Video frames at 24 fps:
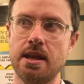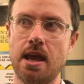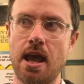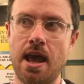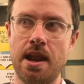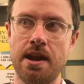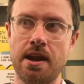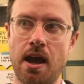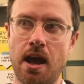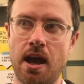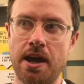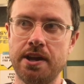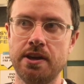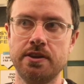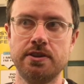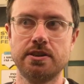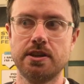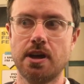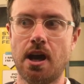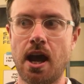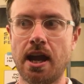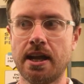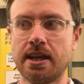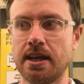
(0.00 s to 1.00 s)
and I
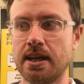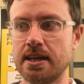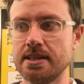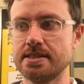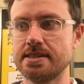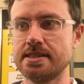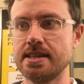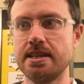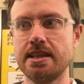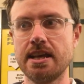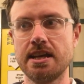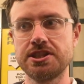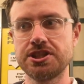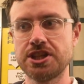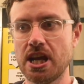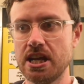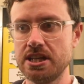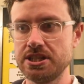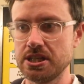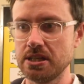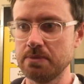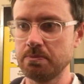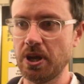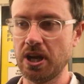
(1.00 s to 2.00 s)
can't see that
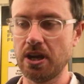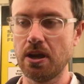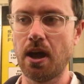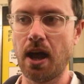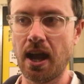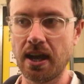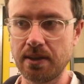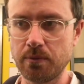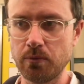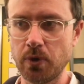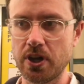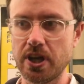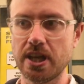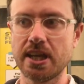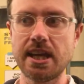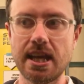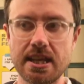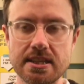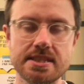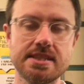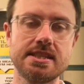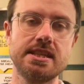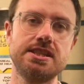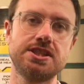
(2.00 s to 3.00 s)
changing. But what I
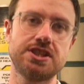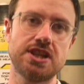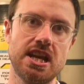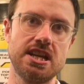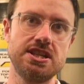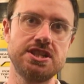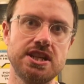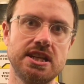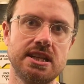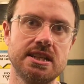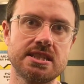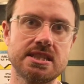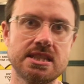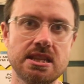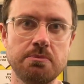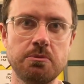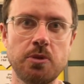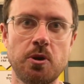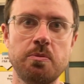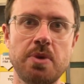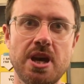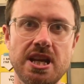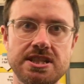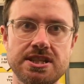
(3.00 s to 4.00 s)
can see changing is the
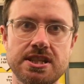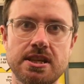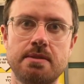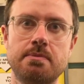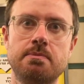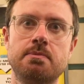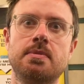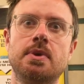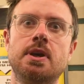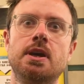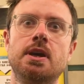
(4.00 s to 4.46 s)
momentum.